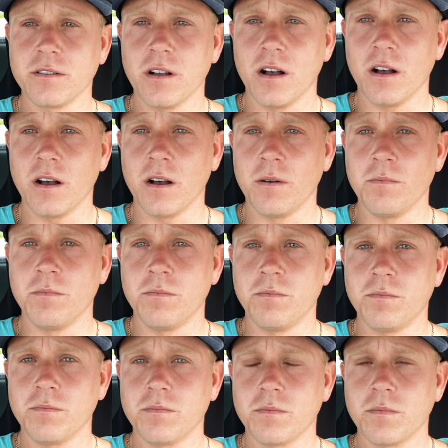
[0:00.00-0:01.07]
I
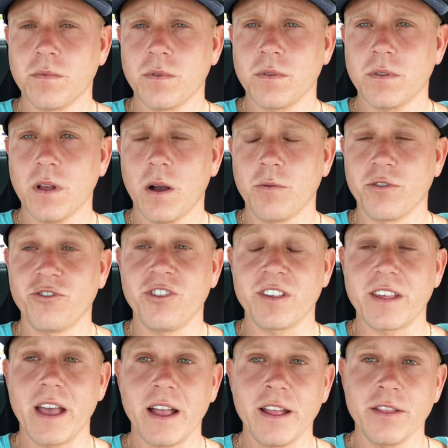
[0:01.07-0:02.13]
was just
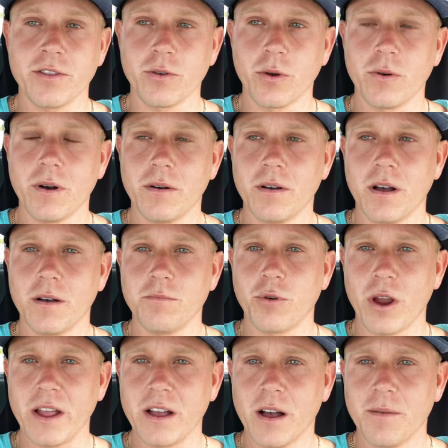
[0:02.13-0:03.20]
getting through a
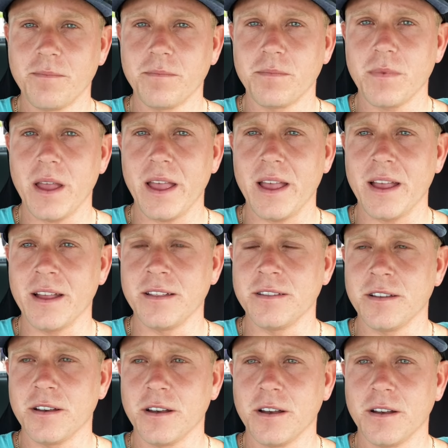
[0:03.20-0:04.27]
breakup, and
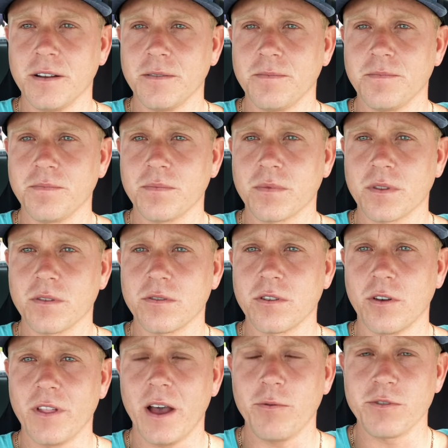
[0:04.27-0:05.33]
so
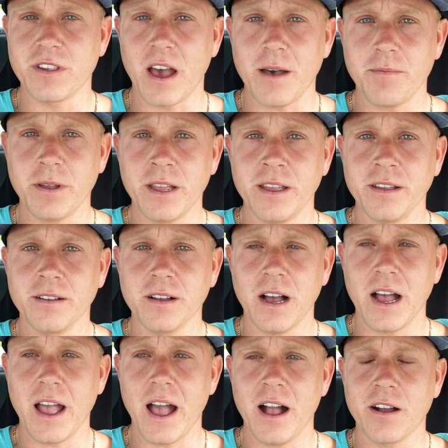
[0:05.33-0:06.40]
that was happening.
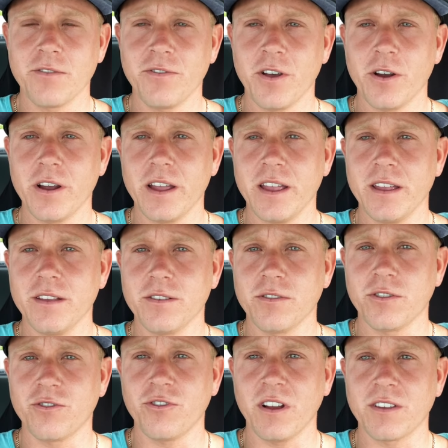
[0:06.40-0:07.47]
I had a very
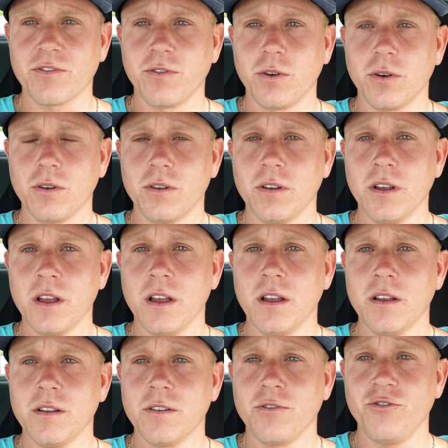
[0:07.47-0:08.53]
stressful
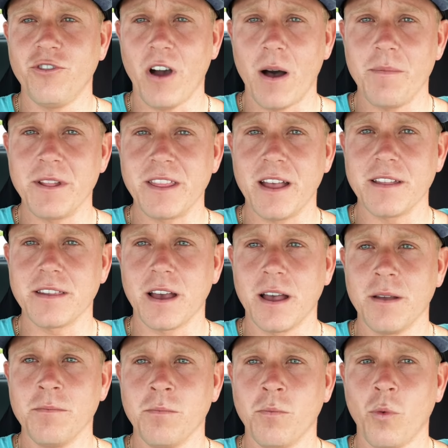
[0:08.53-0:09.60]
job at that
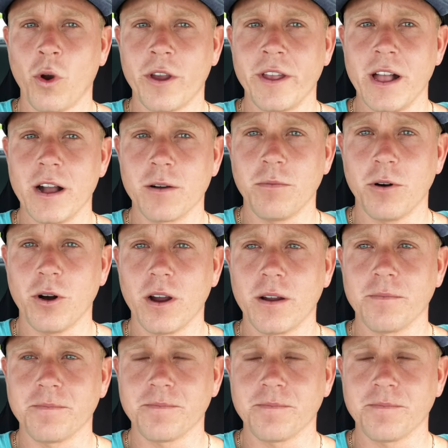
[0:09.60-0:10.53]
time, working at a bar.